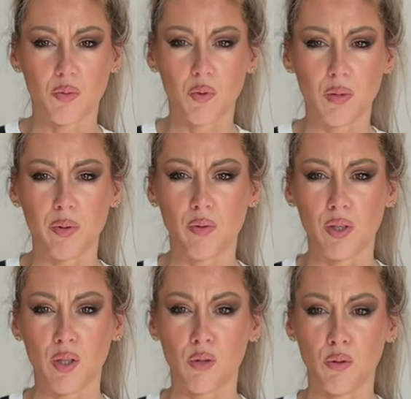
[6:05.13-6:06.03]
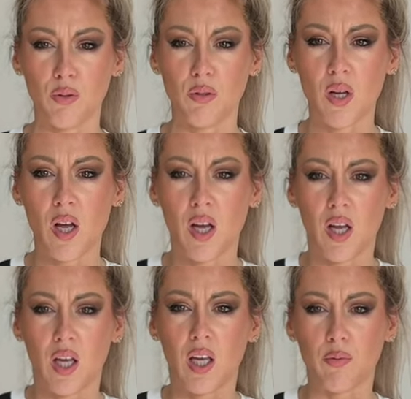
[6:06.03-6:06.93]
will be really cool
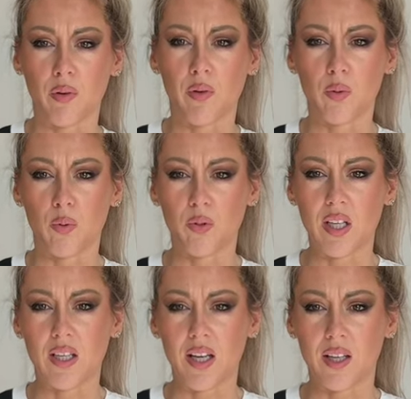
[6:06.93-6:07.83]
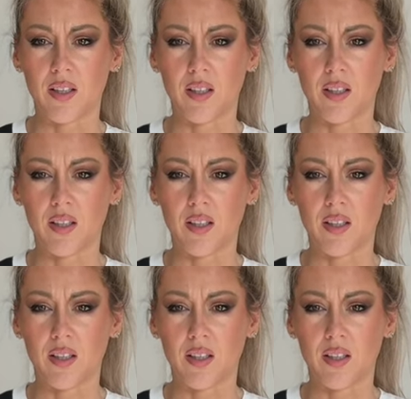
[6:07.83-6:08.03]
if we will put that there.